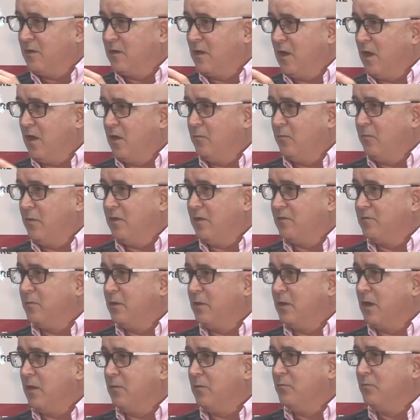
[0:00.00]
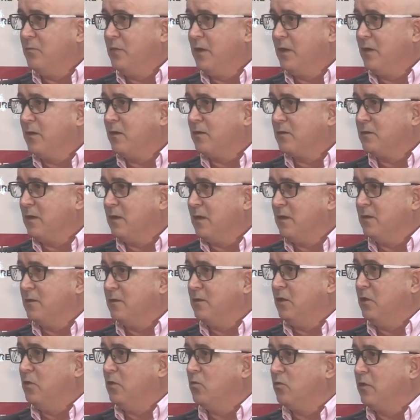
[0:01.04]
economy has become bigger
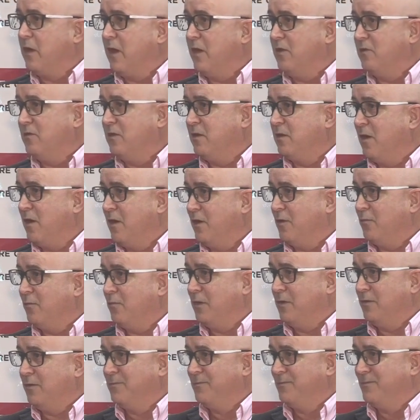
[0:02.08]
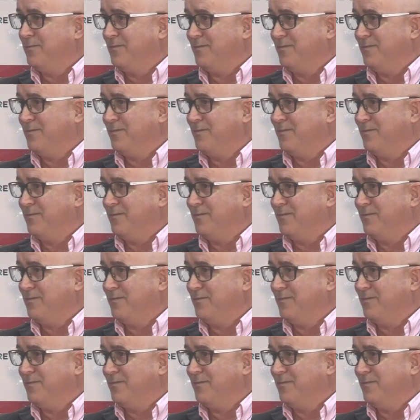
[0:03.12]
than the UK's economy.